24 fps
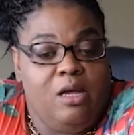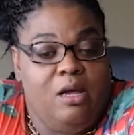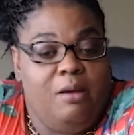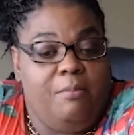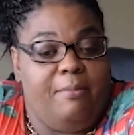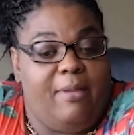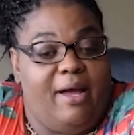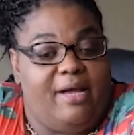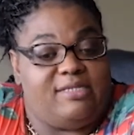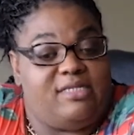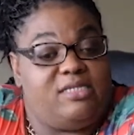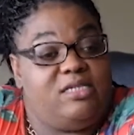
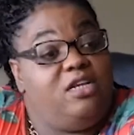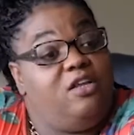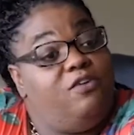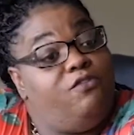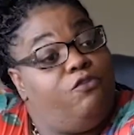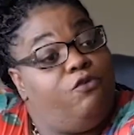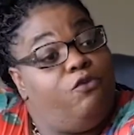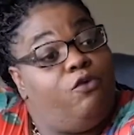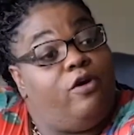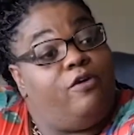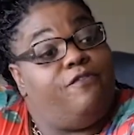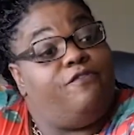my
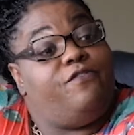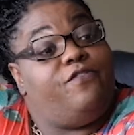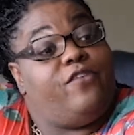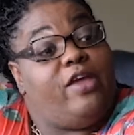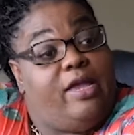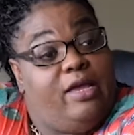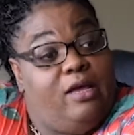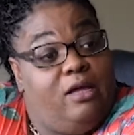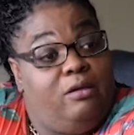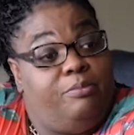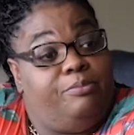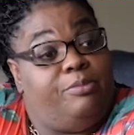CD4
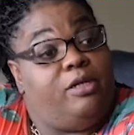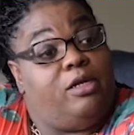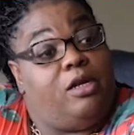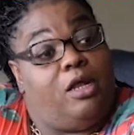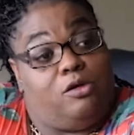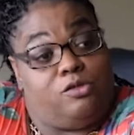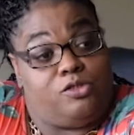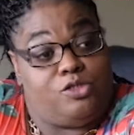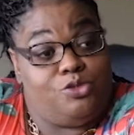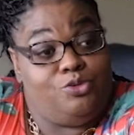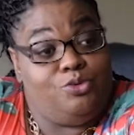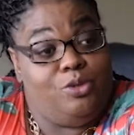fell
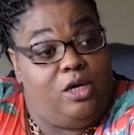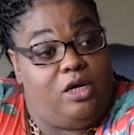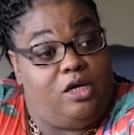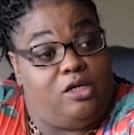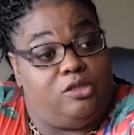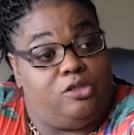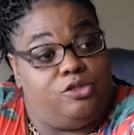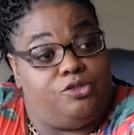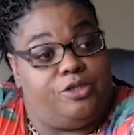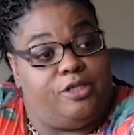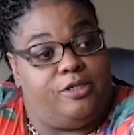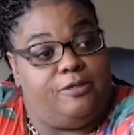below
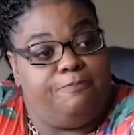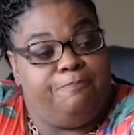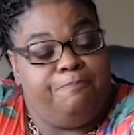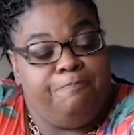200.